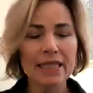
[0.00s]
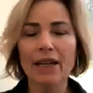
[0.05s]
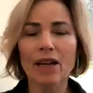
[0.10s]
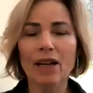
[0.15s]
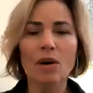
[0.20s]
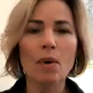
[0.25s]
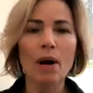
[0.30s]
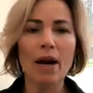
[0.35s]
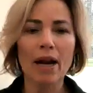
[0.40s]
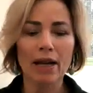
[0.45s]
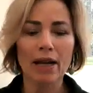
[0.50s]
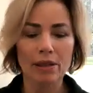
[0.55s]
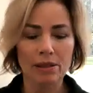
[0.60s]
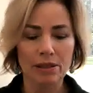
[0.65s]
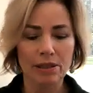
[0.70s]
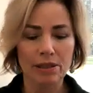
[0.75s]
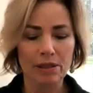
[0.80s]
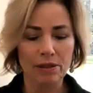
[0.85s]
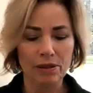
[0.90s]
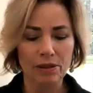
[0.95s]
take a while
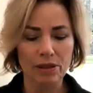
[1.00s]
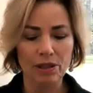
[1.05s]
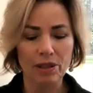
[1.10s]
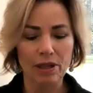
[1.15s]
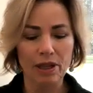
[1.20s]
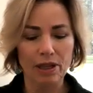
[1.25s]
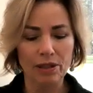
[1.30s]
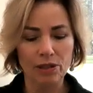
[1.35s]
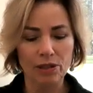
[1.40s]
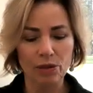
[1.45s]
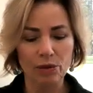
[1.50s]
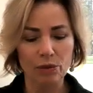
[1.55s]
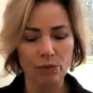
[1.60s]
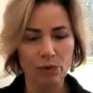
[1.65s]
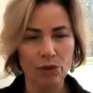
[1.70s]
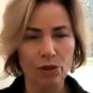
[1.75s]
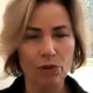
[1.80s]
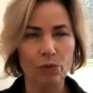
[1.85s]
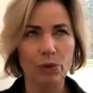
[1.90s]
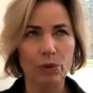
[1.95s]

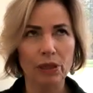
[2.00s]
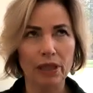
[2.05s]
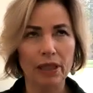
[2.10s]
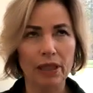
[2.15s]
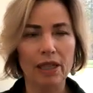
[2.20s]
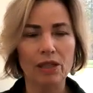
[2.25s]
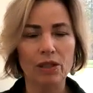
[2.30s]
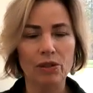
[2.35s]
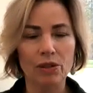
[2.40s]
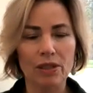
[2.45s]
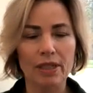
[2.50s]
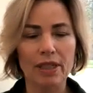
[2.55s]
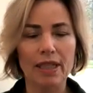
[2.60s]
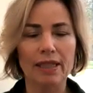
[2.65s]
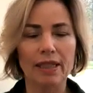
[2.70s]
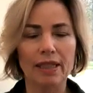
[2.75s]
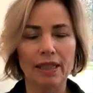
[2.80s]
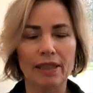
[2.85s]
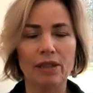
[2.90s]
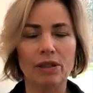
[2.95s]
to really
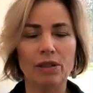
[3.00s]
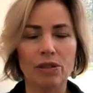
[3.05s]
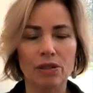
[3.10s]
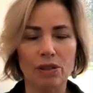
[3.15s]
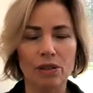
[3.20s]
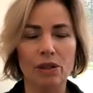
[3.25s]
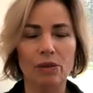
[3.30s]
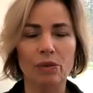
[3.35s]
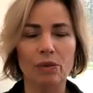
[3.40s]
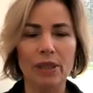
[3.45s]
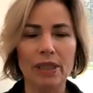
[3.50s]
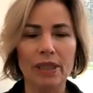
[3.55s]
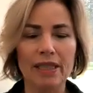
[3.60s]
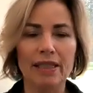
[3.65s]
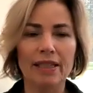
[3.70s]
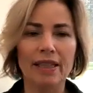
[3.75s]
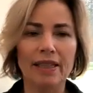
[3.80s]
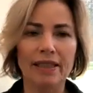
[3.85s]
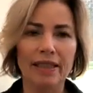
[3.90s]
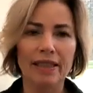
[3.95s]
understand that there's a
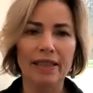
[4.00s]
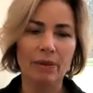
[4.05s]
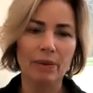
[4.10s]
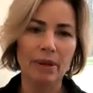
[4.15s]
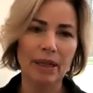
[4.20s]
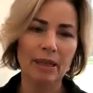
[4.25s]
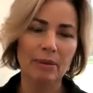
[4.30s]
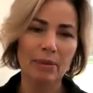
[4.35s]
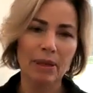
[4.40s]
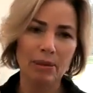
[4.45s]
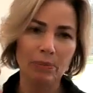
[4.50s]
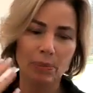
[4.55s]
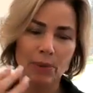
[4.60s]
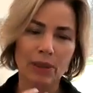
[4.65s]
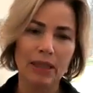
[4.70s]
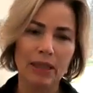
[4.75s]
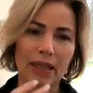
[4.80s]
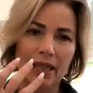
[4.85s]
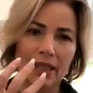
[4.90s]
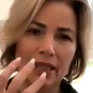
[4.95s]
reason that they recommend
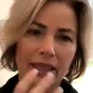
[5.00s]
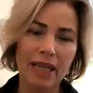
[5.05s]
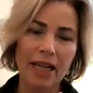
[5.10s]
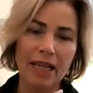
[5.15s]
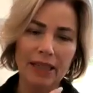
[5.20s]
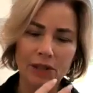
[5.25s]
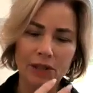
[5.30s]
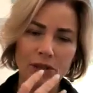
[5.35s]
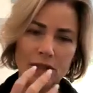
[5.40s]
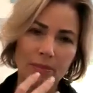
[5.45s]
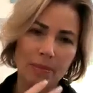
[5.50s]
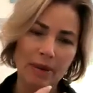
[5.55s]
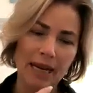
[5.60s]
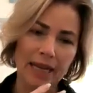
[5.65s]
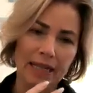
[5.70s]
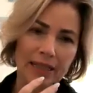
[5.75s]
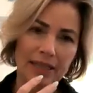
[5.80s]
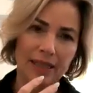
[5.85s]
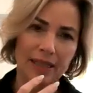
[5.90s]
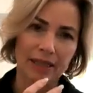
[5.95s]
putting on the oxygen
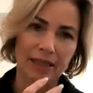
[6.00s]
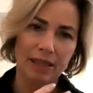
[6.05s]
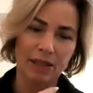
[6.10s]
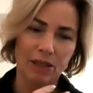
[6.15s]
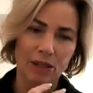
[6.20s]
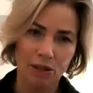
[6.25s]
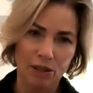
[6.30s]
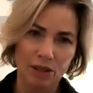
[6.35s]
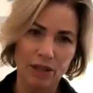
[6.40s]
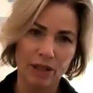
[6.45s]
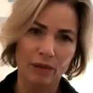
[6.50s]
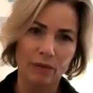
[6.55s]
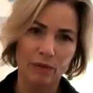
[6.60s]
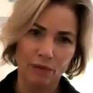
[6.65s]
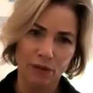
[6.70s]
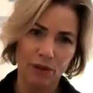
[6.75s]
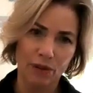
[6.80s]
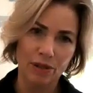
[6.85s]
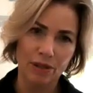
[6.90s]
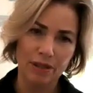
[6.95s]
mask yourself
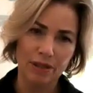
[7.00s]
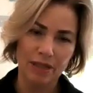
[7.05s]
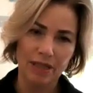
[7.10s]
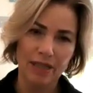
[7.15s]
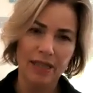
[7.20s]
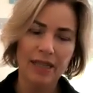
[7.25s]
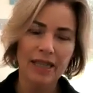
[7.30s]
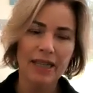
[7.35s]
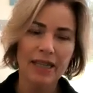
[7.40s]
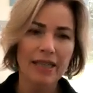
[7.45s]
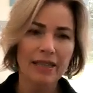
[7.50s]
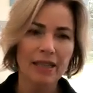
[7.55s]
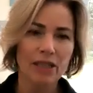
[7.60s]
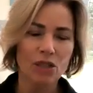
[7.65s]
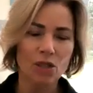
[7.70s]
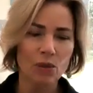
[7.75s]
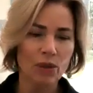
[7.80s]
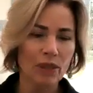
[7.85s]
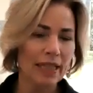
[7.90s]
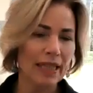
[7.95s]
first, that
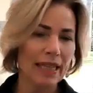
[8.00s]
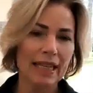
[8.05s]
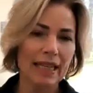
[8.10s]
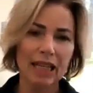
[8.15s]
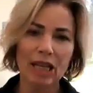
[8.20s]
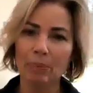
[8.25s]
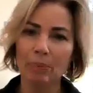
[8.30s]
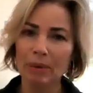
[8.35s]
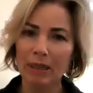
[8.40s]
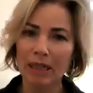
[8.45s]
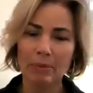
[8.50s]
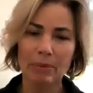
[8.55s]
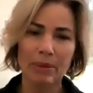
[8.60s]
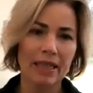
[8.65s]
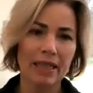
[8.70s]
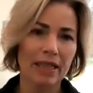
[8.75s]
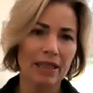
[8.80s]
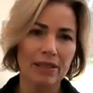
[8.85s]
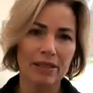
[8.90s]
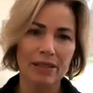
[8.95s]
you can't help
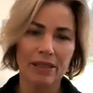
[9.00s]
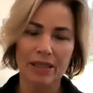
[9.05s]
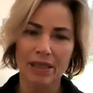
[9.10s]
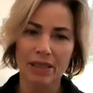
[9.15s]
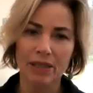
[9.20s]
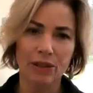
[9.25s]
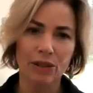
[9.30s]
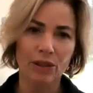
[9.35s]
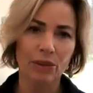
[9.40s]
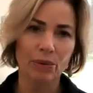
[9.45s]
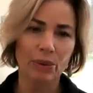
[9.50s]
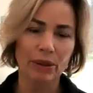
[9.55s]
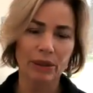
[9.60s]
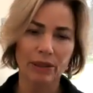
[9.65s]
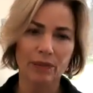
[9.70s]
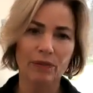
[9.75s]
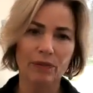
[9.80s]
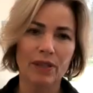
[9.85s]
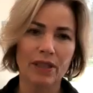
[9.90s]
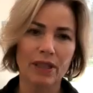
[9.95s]
anybody else until you really
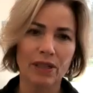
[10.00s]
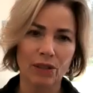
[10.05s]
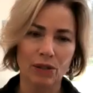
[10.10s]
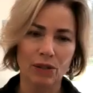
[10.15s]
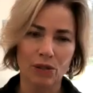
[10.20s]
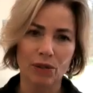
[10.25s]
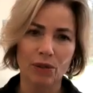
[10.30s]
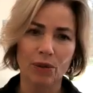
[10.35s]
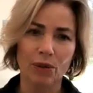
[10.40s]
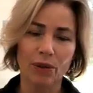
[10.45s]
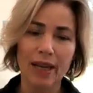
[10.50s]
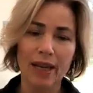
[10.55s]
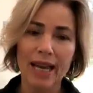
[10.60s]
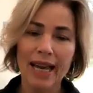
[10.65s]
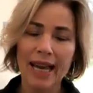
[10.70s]
feed your soul.